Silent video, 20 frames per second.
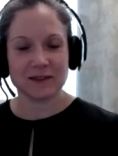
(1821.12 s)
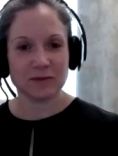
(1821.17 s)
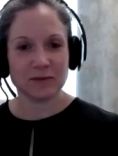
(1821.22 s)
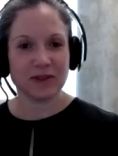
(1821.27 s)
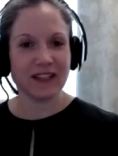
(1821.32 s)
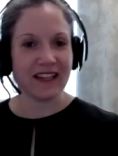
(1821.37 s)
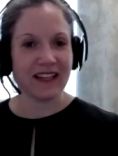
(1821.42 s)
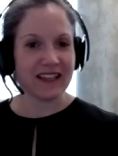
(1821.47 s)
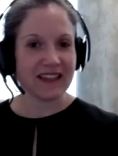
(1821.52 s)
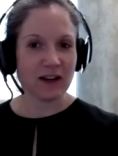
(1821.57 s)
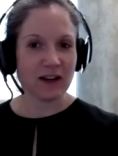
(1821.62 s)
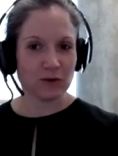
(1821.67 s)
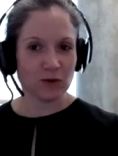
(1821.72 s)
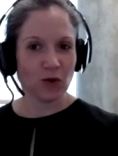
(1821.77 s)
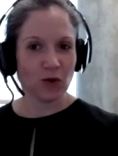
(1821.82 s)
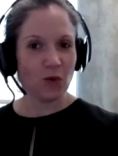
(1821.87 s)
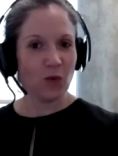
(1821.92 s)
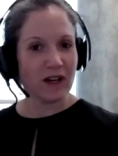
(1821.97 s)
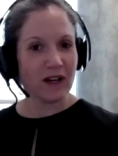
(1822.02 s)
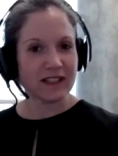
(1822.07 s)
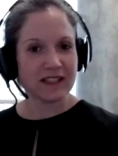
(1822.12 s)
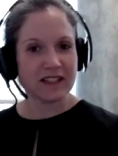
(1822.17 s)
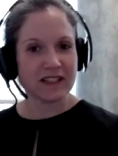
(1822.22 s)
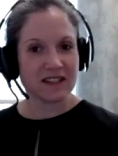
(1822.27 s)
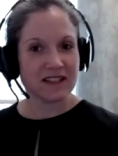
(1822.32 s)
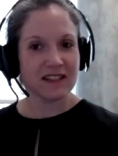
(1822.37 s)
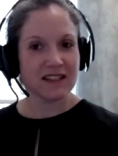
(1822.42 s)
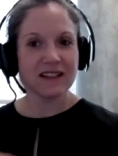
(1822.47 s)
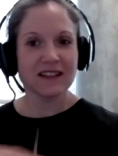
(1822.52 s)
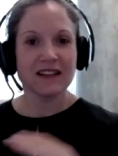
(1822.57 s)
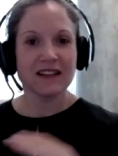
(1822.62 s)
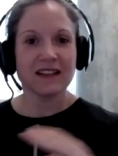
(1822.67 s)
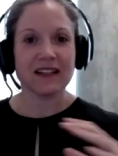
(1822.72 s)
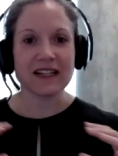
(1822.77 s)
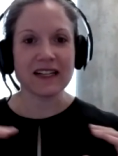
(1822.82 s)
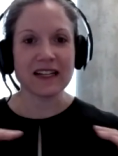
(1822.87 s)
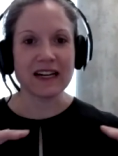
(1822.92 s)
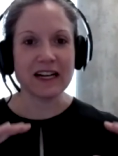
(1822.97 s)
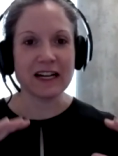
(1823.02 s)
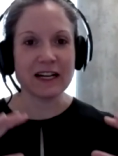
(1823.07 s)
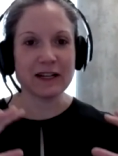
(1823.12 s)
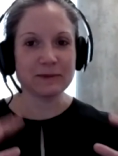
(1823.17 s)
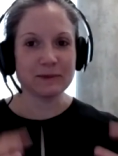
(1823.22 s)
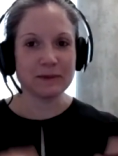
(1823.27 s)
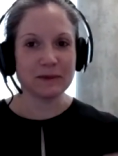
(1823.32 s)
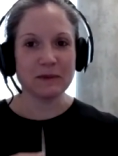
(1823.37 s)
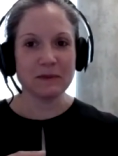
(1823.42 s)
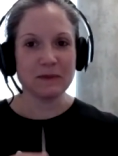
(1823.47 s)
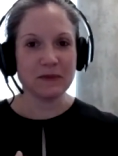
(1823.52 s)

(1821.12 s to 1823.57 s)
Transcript: play that role once. Um,